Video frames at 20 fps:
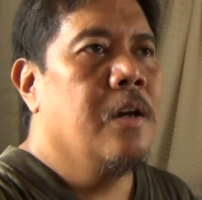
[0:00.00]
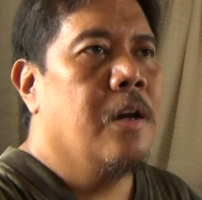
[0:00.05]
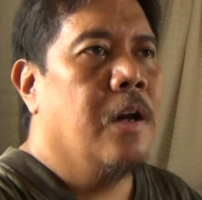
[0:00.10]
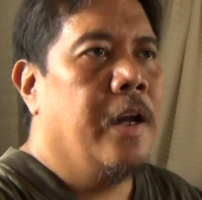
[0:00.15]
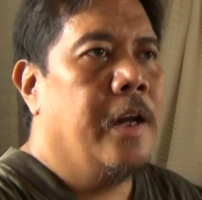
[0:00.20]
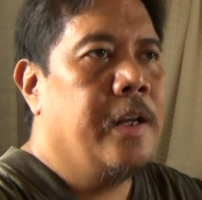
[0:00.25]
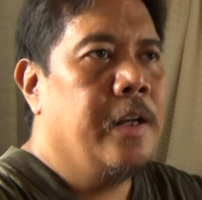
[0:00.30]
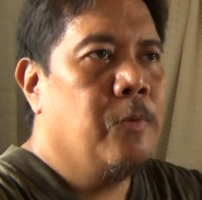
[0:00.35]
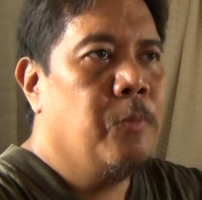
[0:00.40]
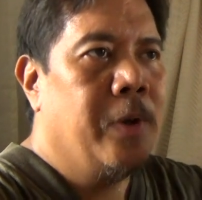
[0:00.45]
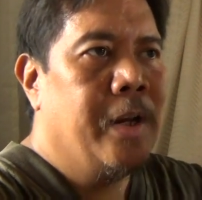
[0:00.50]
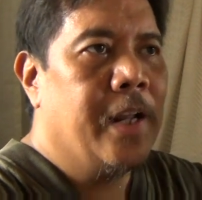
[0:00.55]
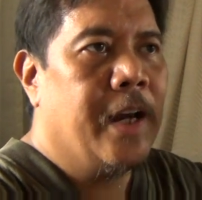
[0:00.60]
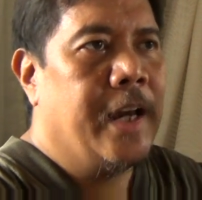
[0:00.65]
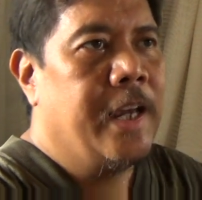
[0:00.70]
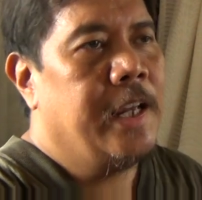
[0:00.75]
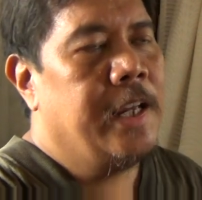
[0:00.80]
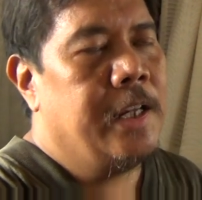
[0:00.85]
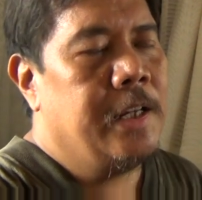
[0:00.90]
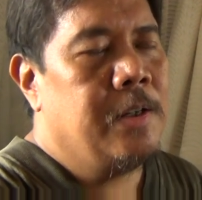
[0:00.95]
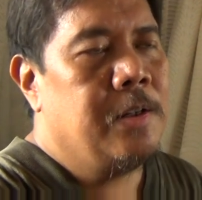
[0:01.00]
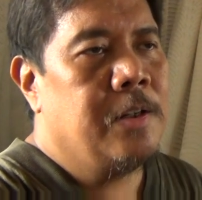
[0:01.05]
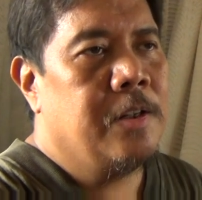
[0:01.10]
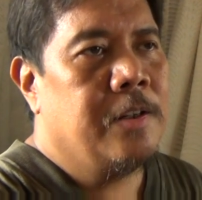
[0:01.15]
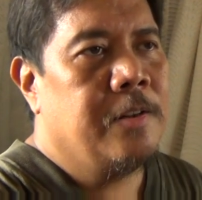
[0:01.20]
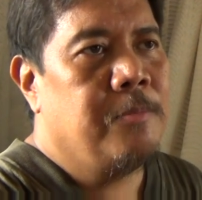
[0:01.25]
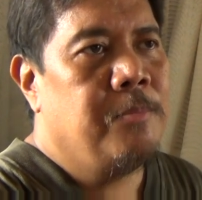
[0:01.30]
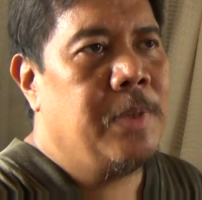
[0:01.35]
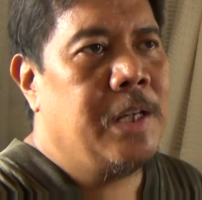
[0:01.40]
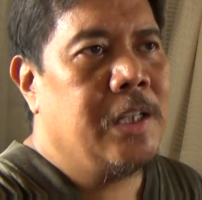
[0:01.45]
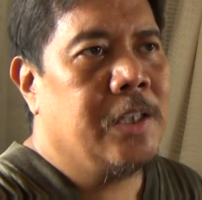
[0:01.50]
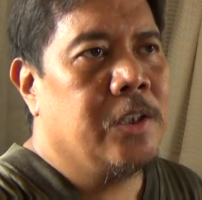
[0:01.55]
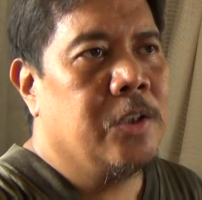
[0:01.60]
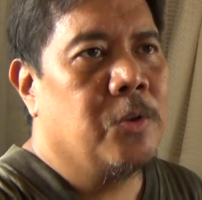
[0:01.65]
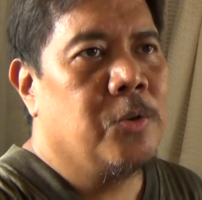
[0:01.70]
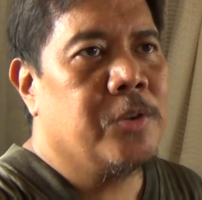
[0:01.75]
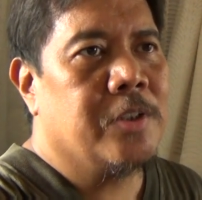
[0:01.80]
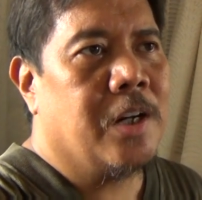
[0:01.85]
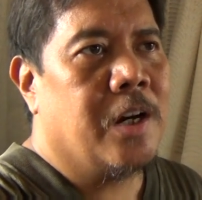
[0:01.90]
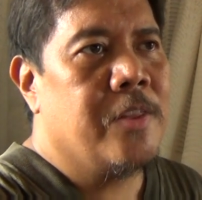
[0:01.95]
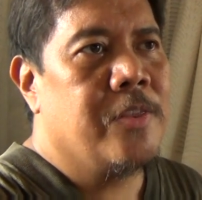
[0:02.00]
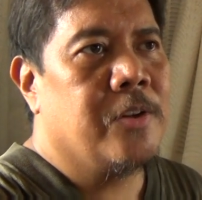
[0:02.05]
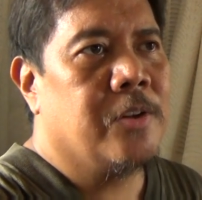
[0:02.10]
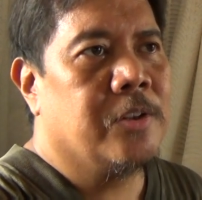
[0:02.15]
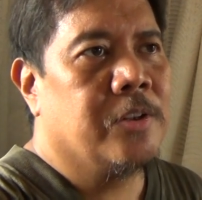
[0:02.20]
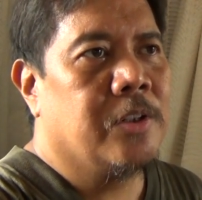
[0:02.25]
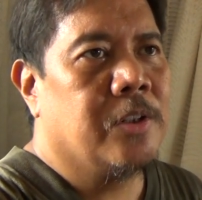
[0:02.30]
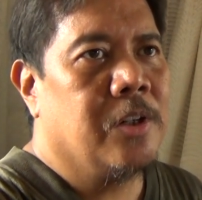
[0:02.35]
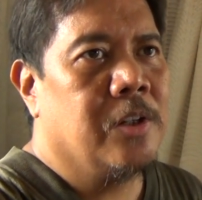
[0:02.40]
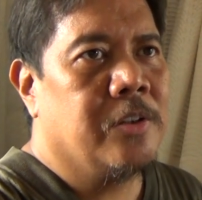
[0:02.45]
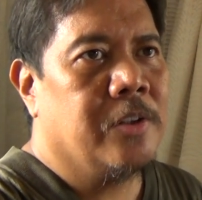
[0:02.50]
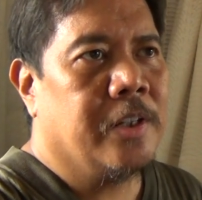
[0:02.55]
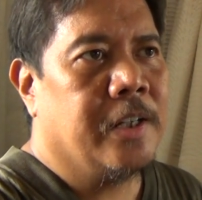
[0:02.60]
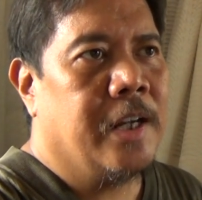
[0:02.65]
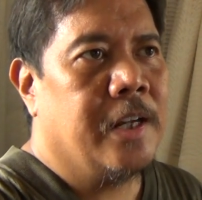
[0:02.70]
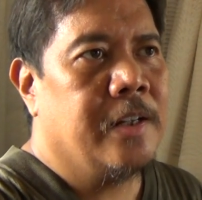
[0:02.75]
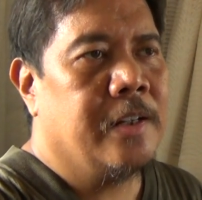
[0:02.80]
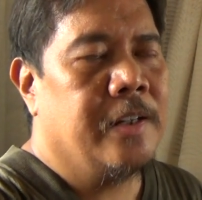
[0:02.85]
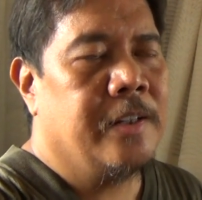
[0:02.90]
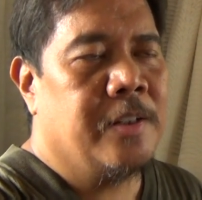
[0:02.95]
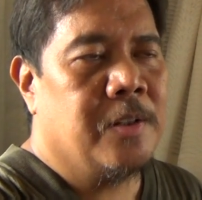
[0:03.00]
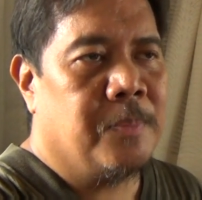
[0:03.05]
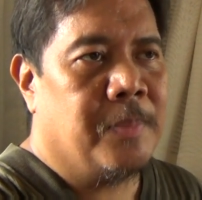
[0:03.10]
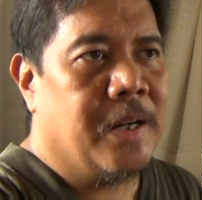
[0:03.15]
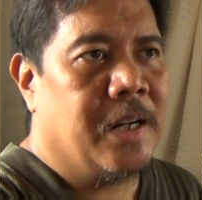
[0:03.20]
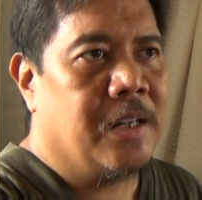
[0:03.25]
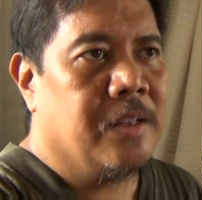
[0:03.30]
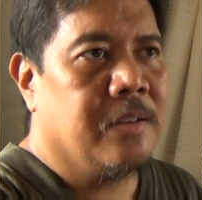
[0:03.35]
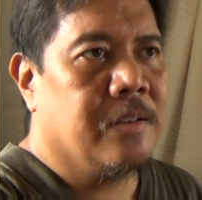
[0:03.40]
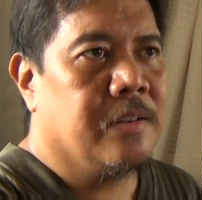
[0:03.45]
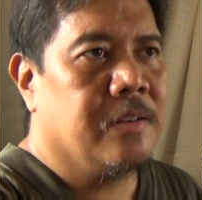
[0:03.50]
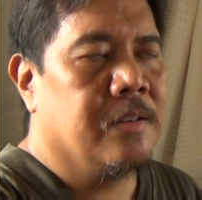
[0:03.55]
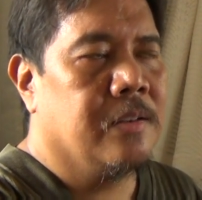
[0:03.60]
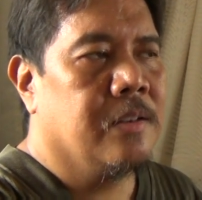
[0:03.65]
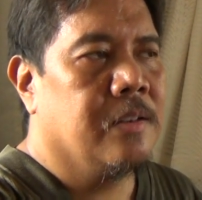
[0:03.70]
and when I meet those other girls again in the past,